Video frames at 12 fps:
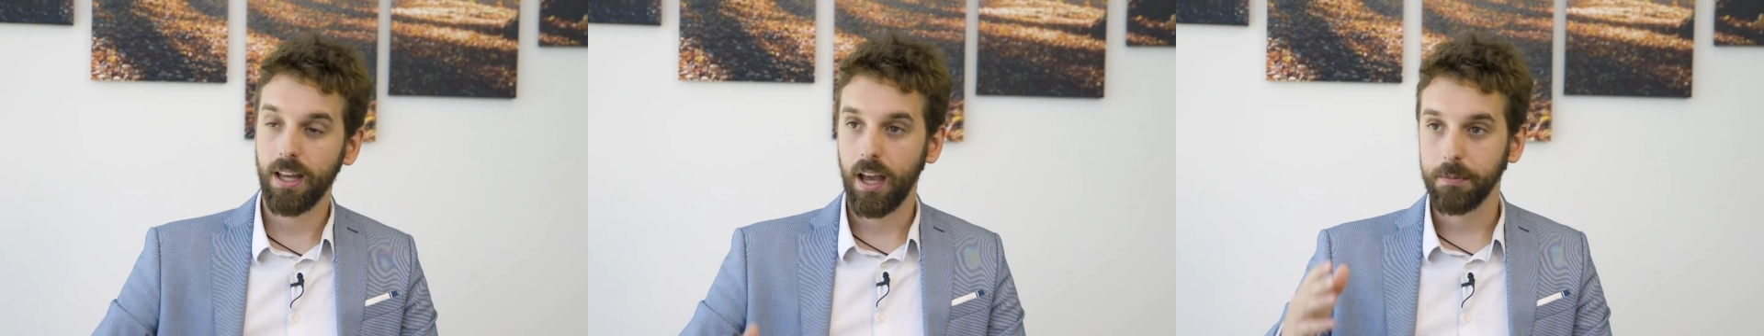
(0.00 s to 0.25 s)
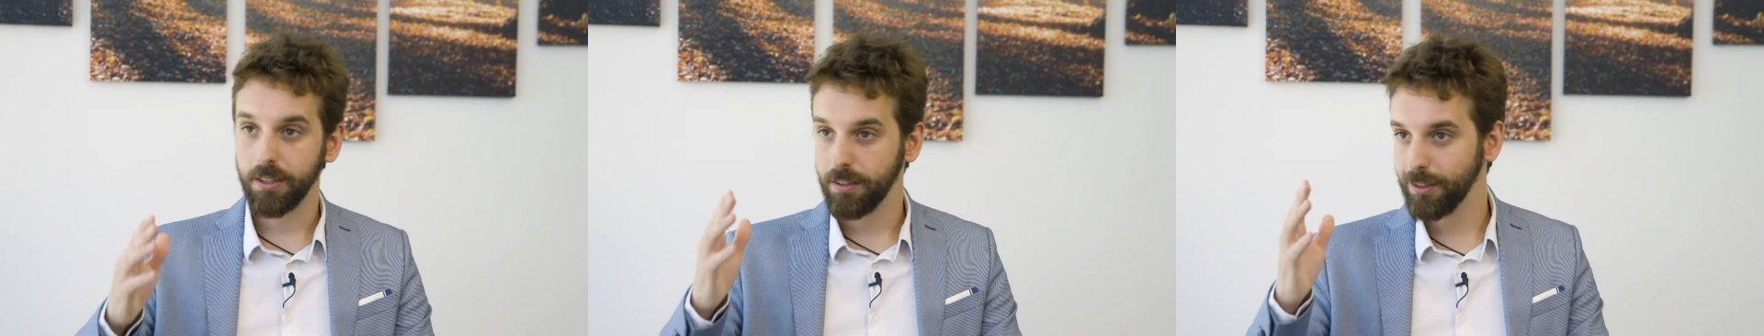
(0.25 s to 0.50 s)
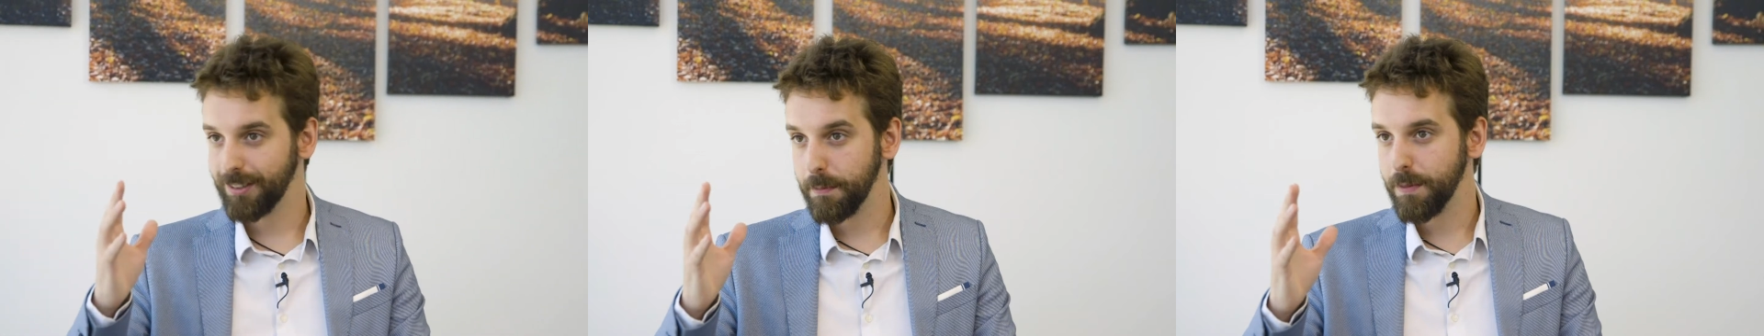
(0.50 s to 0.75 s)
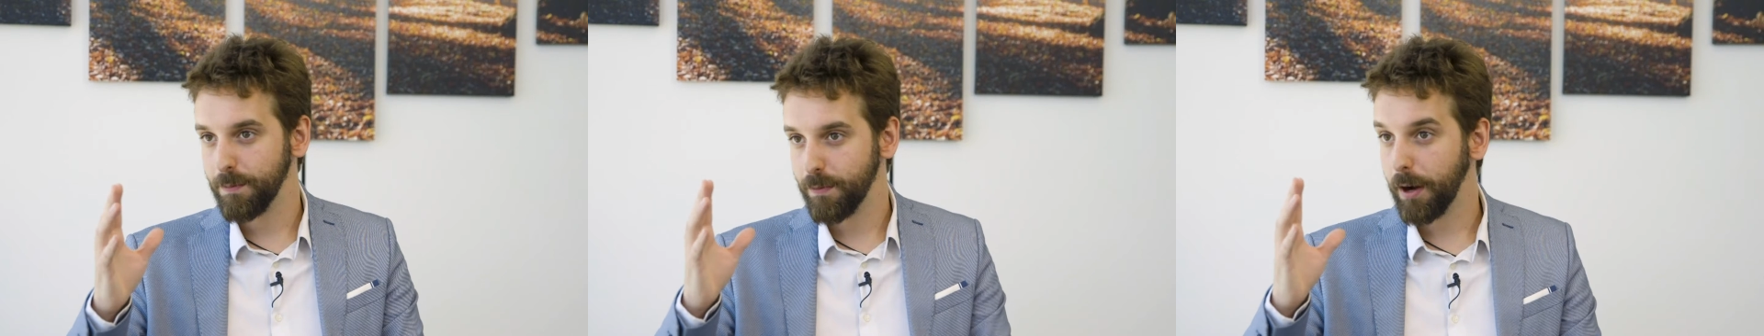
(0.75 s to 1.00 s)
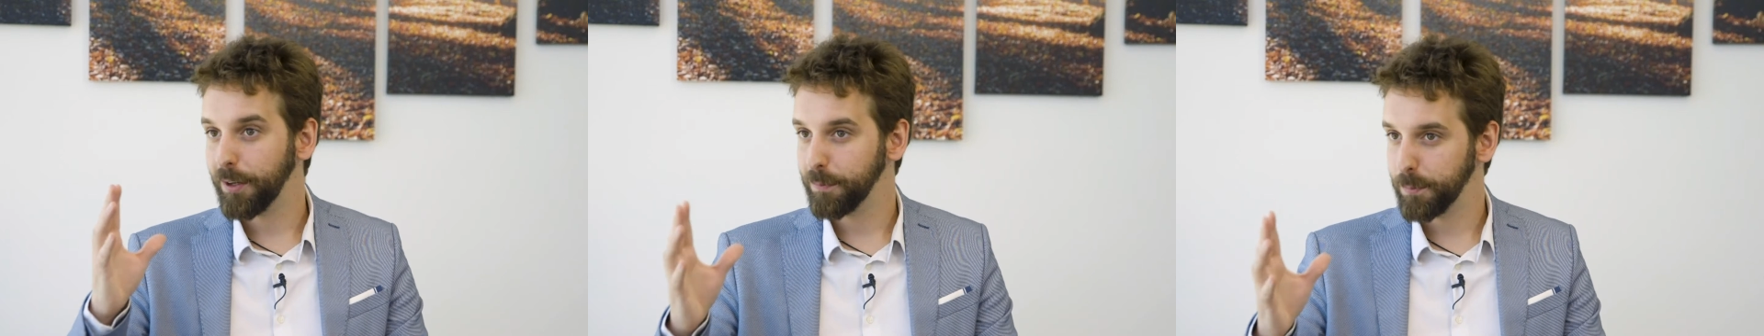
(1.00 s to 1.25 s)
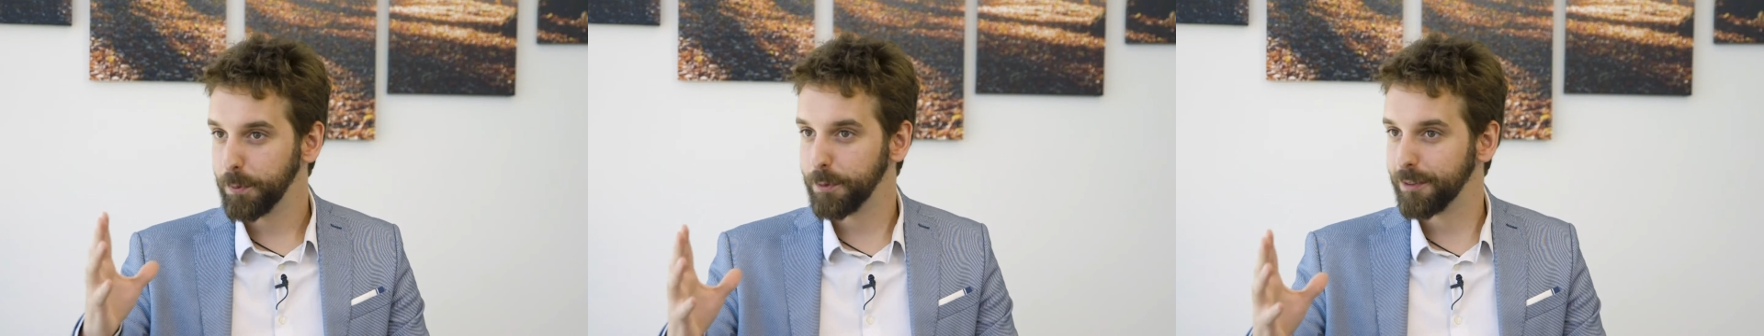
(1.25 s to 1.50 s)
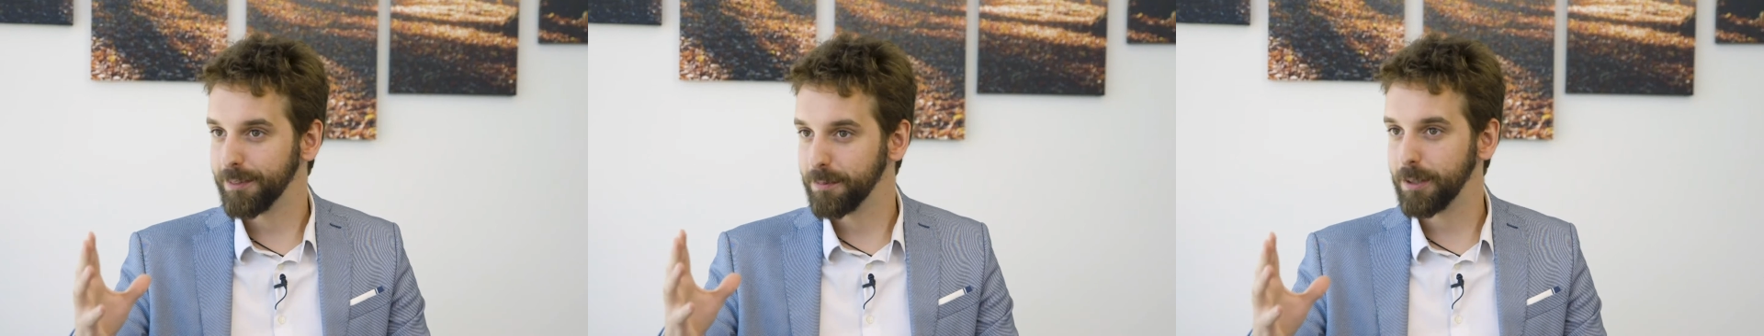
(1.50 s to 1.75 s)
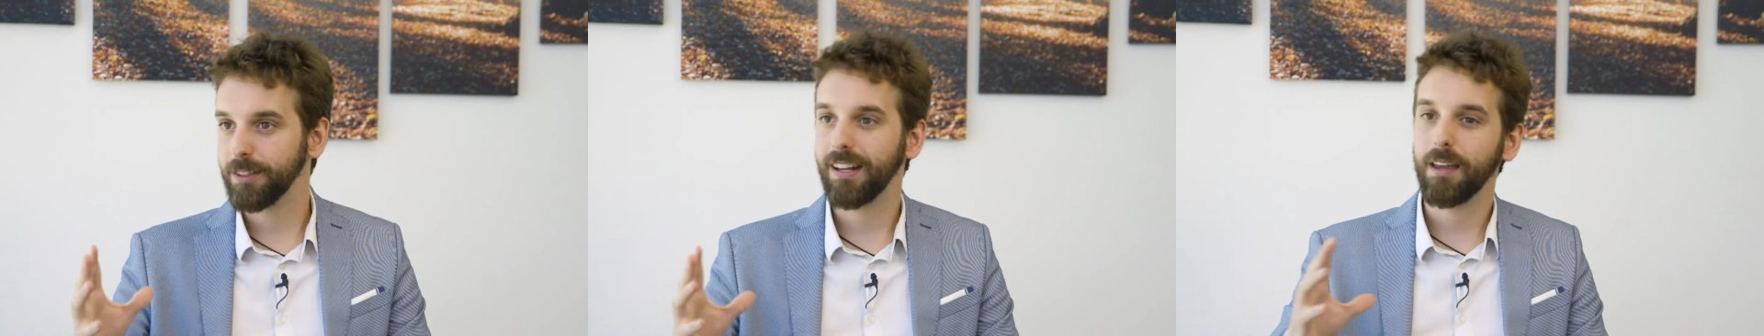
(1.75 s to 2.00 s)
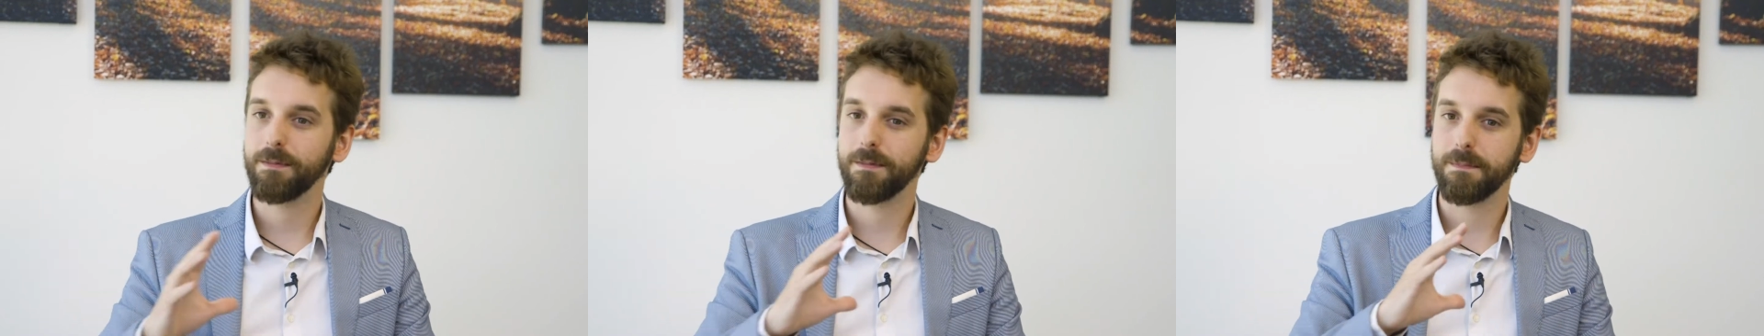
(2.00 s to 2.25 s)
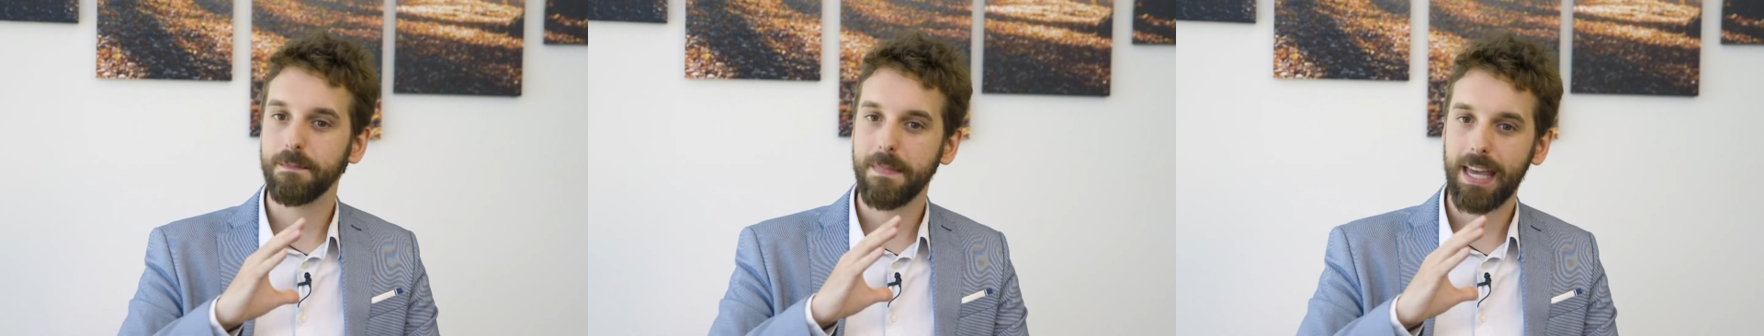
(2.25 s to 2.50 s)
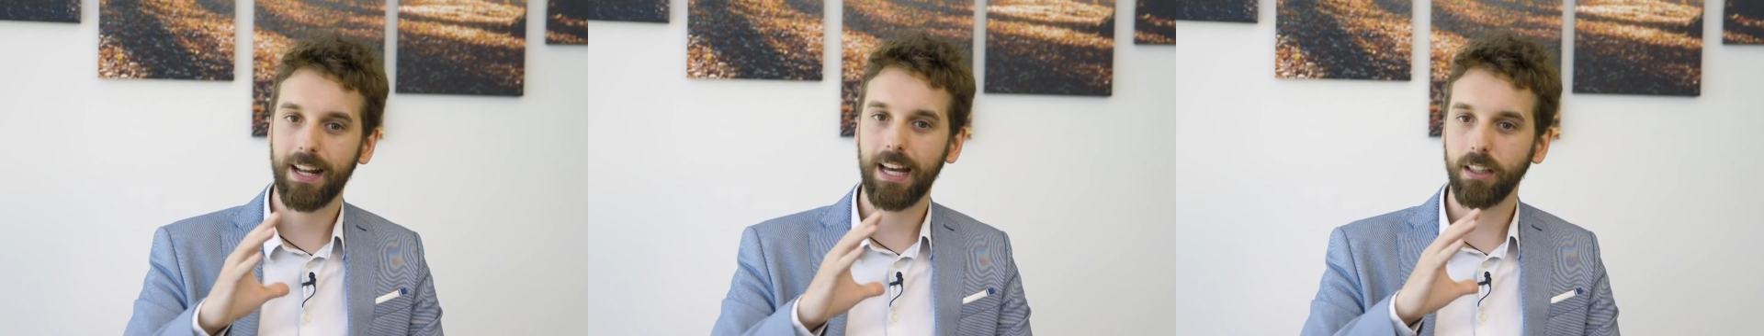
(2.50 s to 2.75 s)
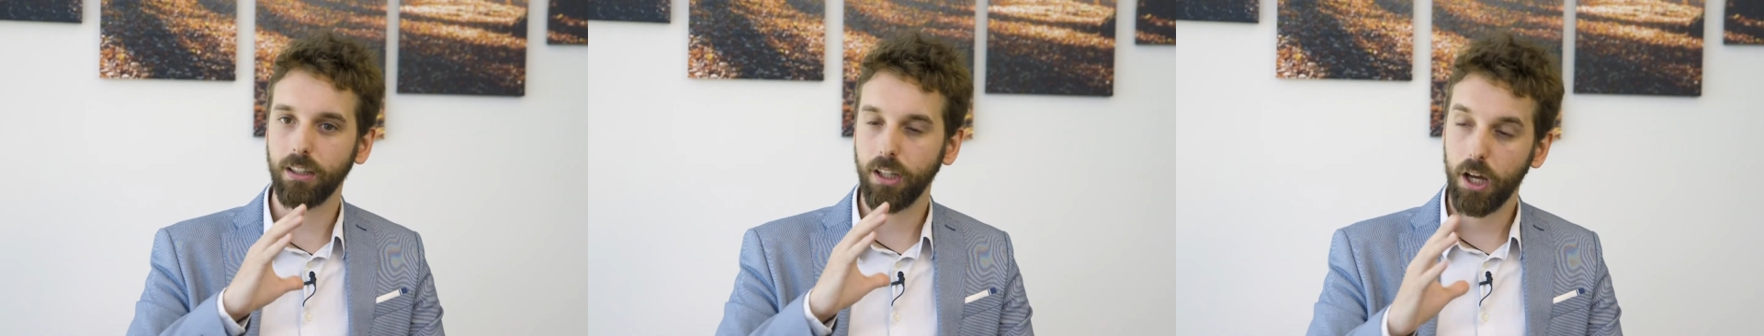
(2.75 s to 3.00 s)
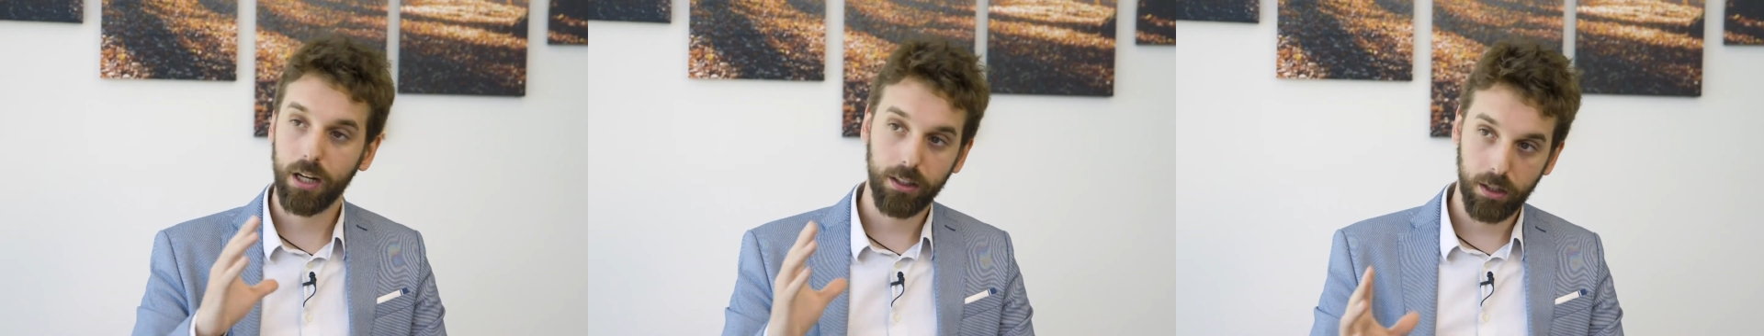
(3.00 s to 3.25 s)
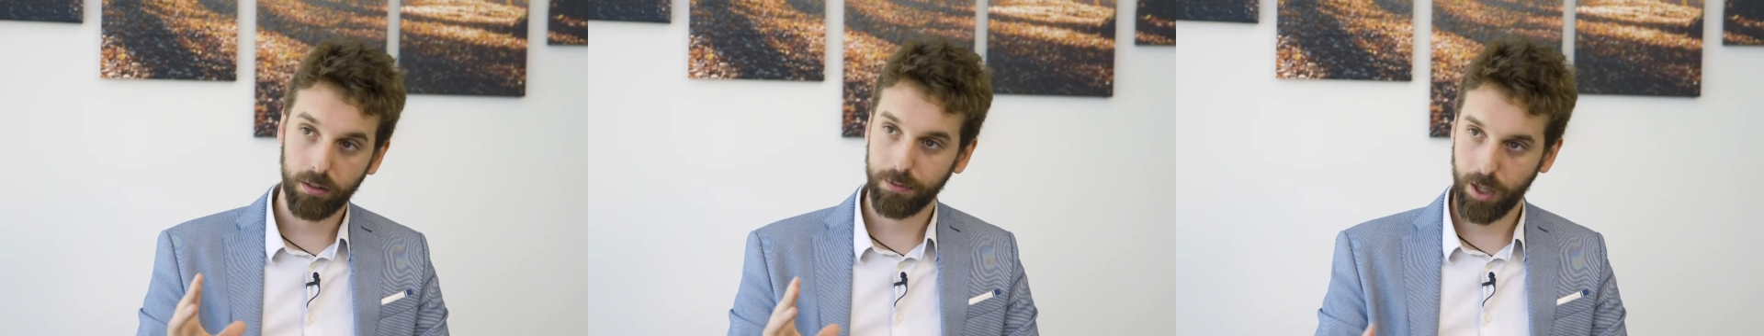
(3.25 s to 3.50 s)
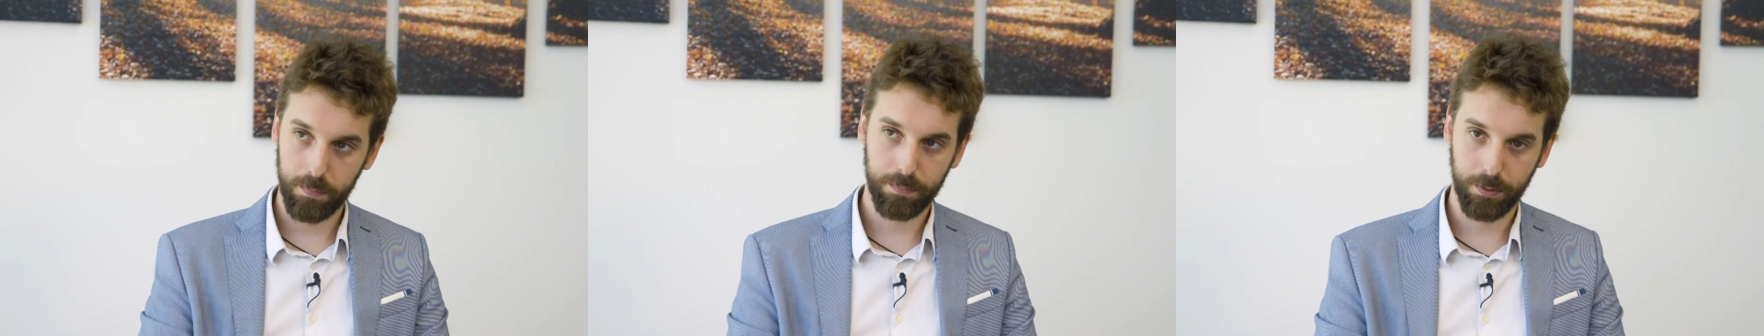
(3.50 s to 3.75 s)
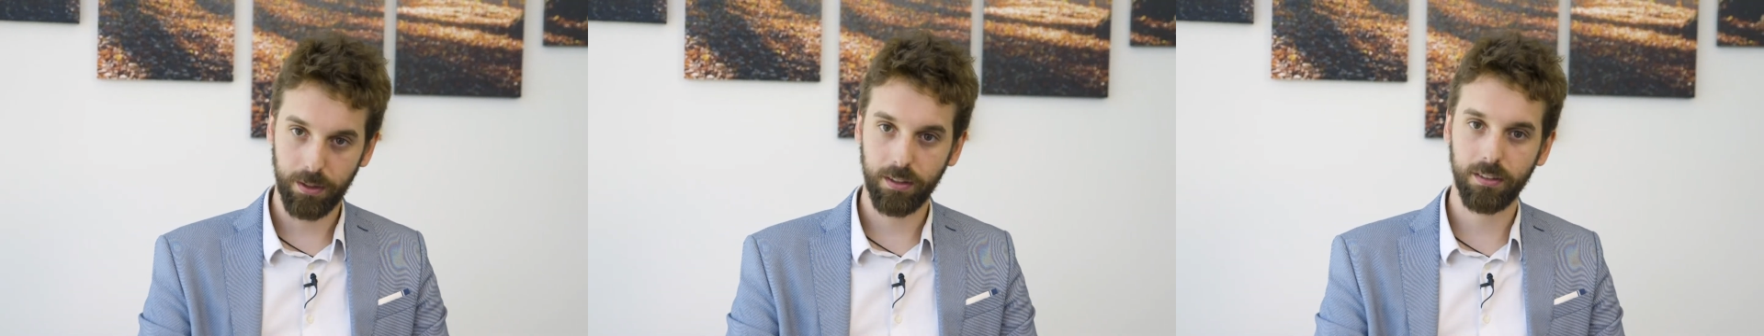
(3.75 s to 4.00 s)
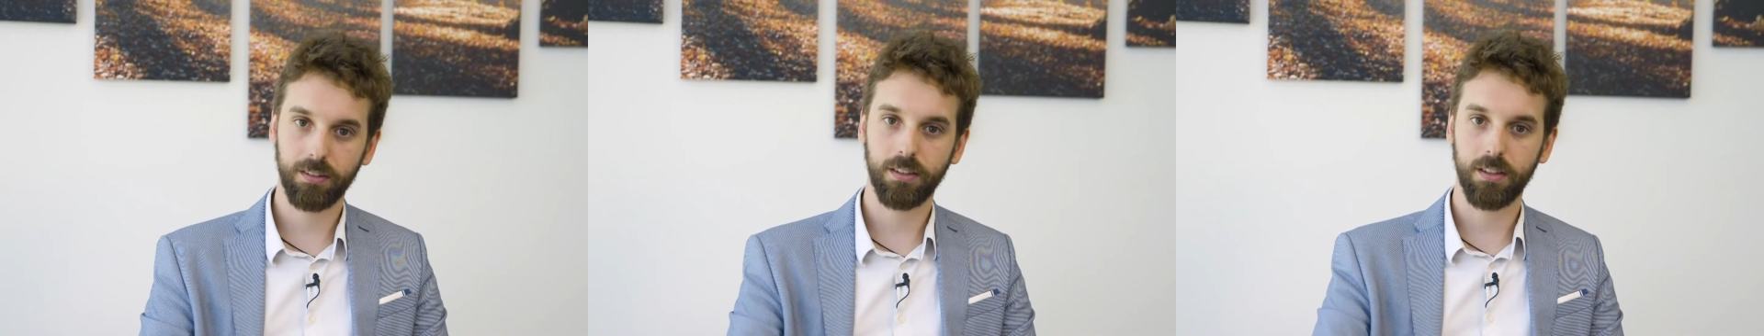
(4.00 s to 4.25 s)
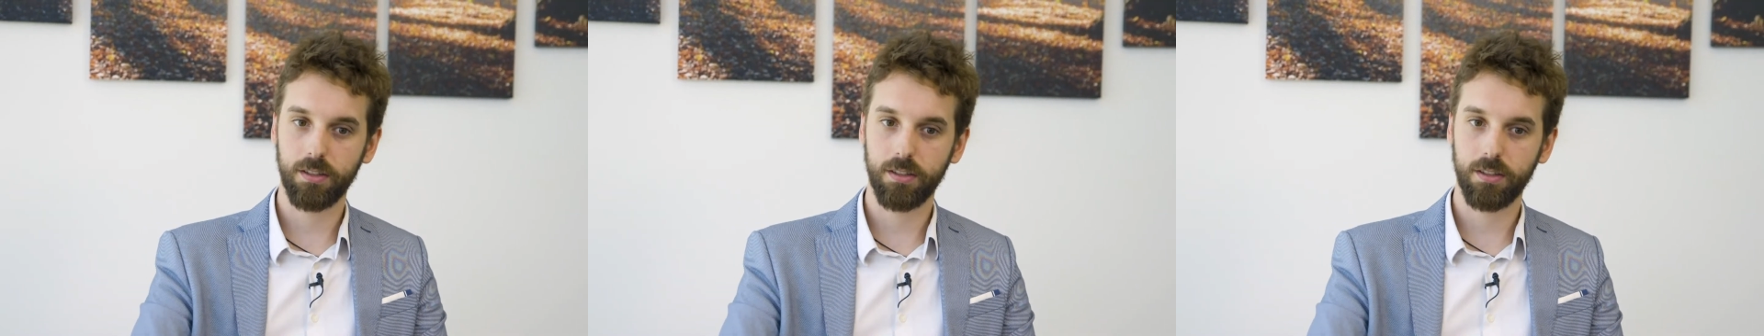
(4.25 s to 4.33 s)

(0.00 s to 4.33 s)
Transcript: I mean, this is something very important because I've met a lot of companies